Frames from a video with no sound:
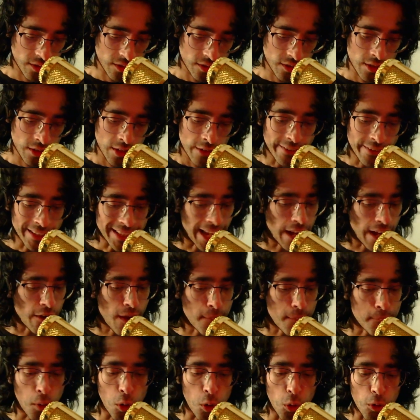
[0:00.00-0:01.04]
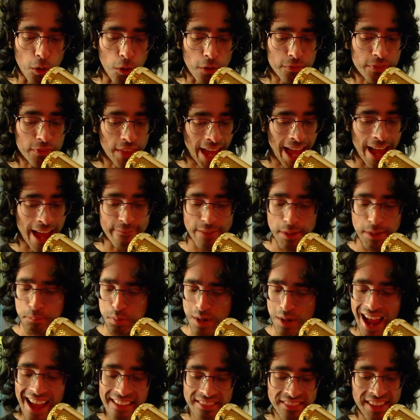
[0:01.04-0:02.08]
Valera pulled the heavy
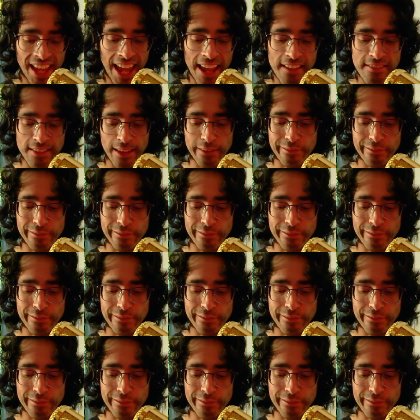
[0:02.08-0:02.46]
brass casing